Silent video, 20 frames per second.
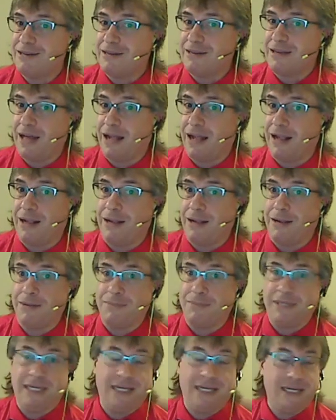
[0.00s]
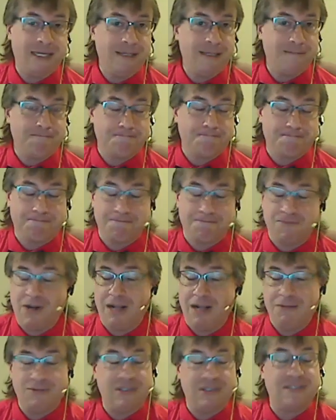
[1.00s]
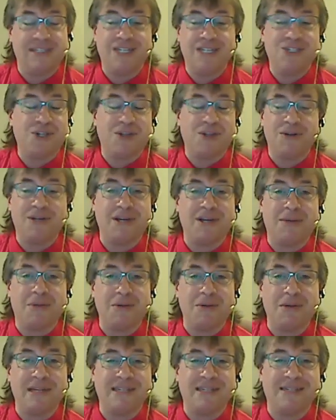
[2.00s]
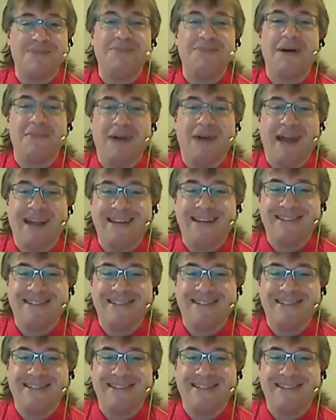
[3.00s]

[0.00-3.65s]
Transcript: we'll see each other in a couple of weeks. Bye-bye.